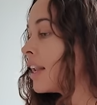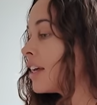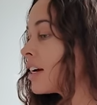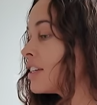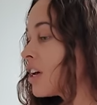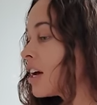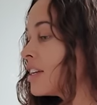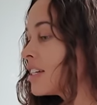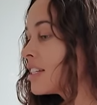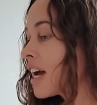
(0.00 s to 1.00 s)
and then I
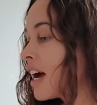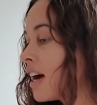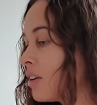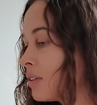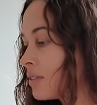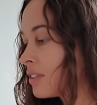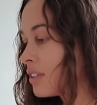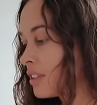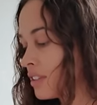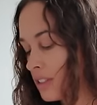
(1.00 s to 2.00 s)
turned it down. It
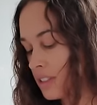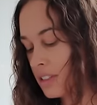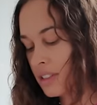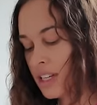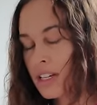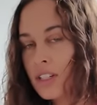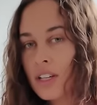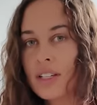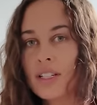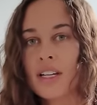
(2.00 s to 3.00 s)
was on the lowest. Then I
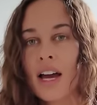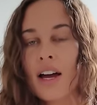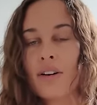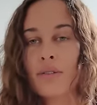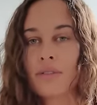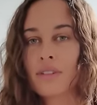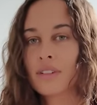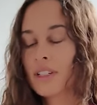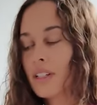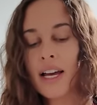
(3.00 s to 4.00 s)
turned it
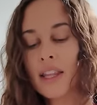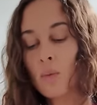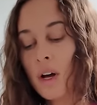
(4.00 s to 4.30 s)
down. Okay, the